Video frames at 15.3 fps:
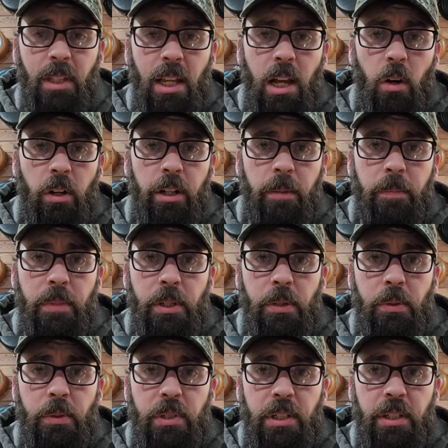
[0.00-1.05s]
I'll end up
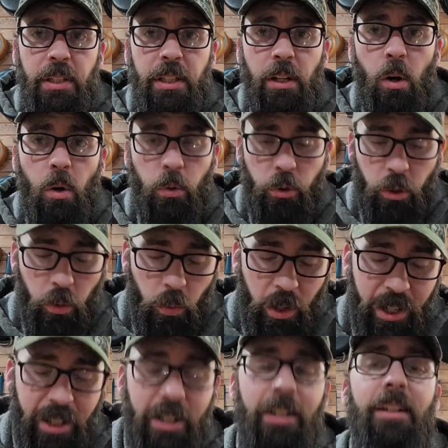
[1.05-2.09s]
using the ultra
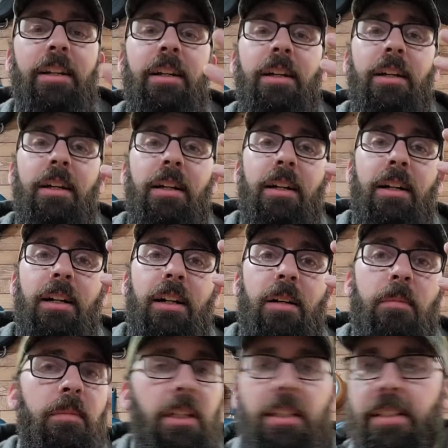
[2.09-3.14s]
wire.
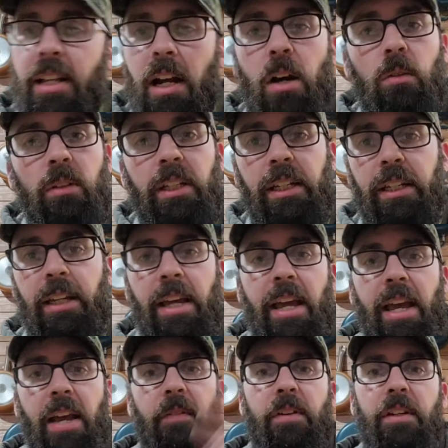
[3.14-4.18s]
Like I said, I'll link
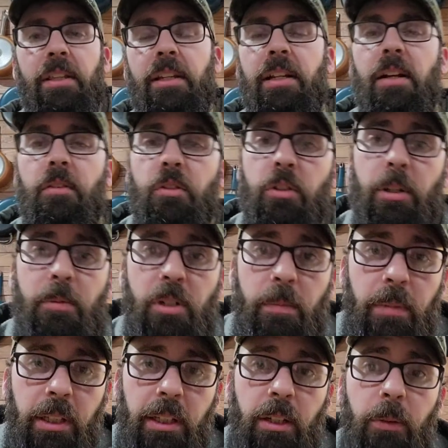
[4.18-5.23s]
everything down in the description
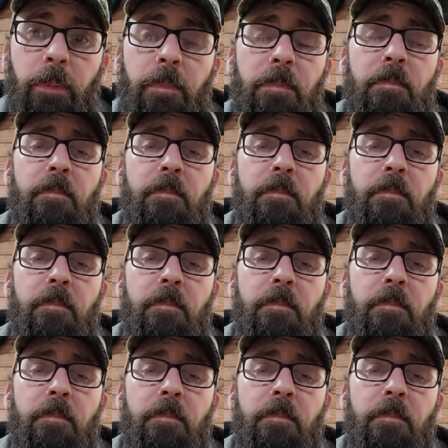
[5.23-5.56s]
below.